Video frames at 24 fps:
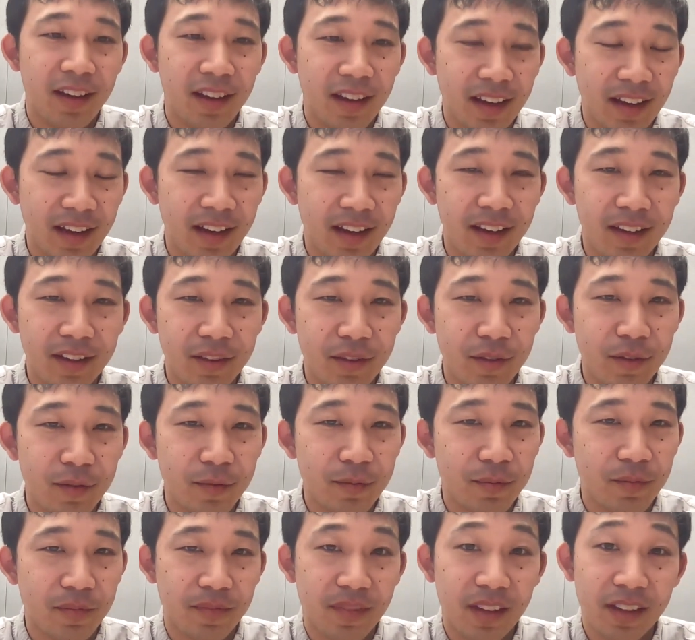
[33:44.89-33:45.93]
And
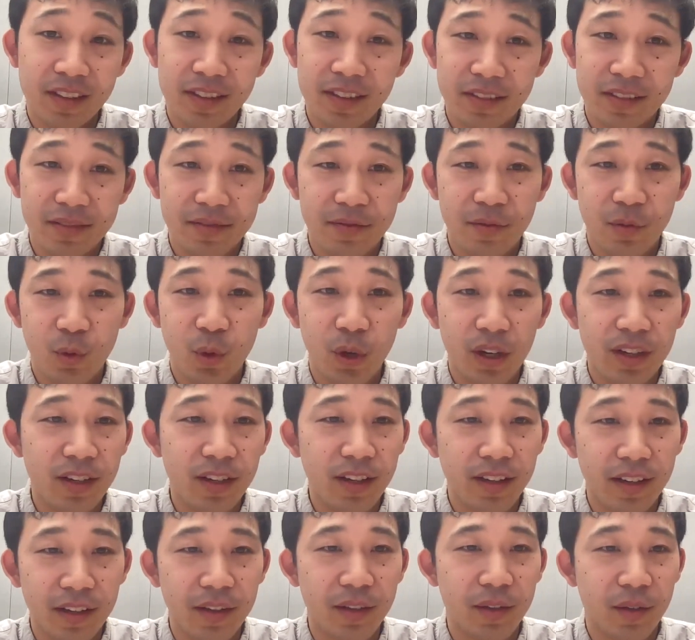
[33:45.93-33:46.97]
it's quite
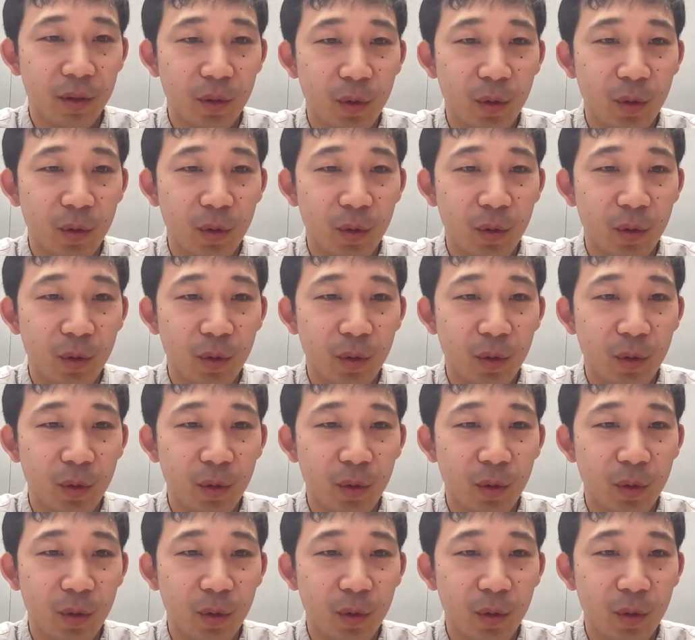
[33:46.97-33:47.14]
a